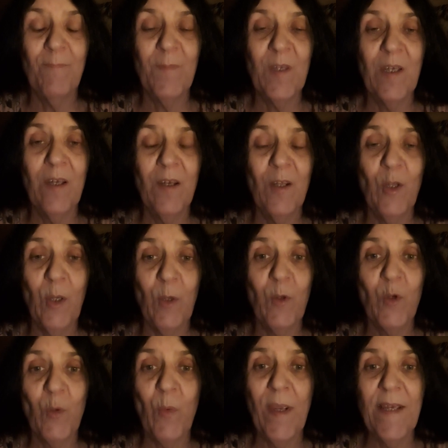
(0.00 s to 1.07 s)
To look
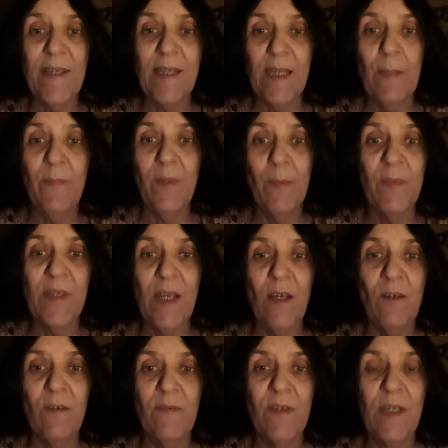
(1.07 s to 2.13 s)
to raise them
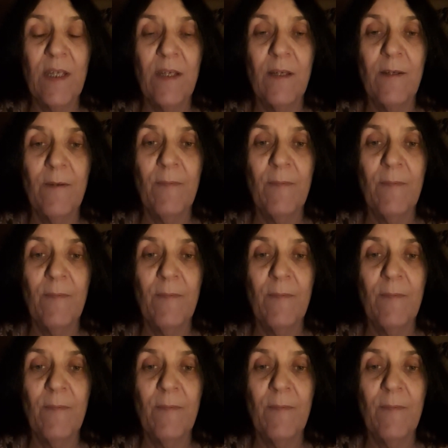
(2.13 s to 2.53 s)
themselves.